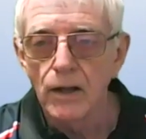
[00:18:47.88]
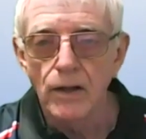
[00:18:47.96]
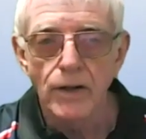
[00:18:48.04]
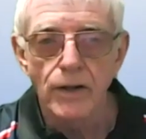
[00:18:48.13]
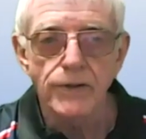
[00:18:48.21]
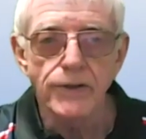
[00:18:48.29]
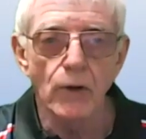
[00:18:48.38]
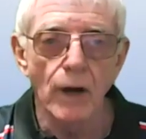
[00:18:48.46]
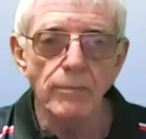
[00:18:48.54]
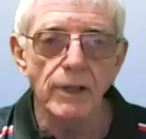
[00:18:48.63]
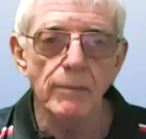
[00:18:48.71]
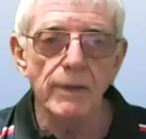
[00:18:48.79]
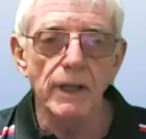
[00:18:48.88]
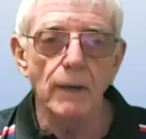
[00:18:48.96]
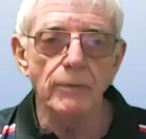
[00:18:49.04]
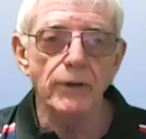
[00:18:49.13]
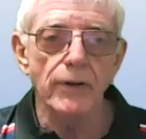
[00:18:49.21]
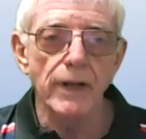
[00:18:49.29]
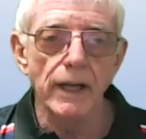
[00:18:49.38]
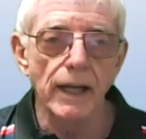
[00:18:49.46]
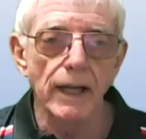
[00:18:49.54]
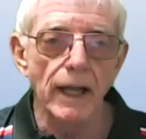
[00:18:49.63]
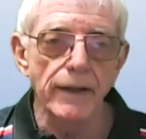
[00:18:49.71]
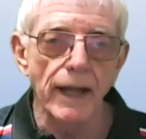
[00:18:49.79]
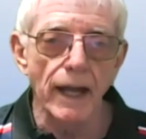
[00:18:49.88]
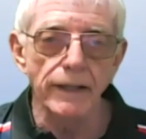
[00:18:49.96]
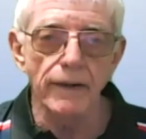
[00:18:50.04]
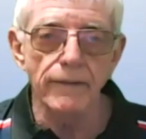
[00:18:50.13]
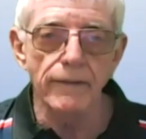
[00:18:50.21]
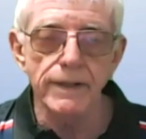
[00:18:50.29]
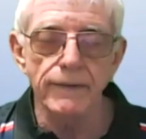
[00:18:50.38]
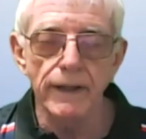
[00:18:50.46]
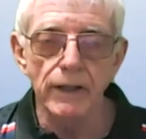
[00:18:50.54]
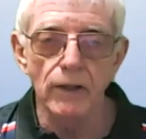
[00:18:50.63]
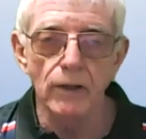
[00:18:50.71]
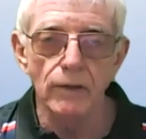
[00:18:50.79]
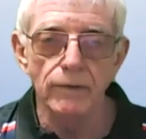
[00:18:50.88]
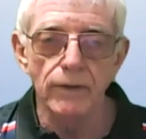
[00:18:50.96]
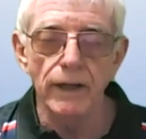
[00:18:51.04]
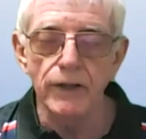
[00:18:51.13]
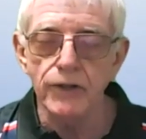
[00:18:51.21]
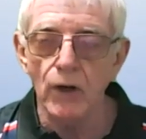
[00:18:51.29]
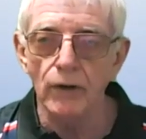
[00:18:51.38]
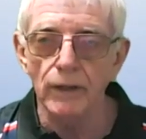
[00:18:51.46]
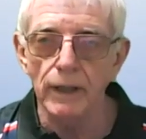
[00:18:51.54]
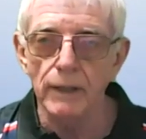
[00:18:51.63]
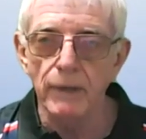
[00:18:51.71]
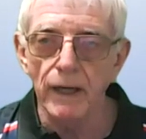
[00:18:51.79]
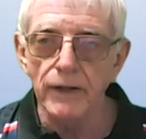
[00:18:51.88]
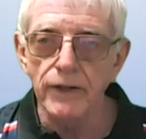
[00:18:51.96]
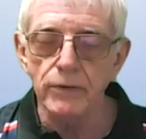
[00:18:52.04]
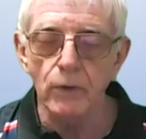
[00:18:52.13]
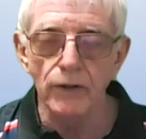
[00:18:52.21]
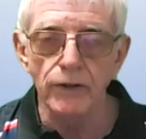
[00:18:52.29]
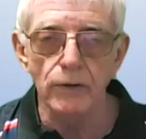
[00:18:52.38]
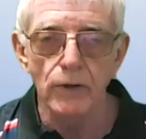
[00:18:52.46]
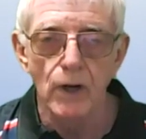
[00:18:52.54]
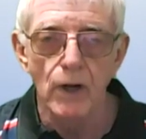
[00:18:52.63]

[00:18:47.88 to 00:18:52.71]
So I'm coming up to the end of this video very shortly, but I just want to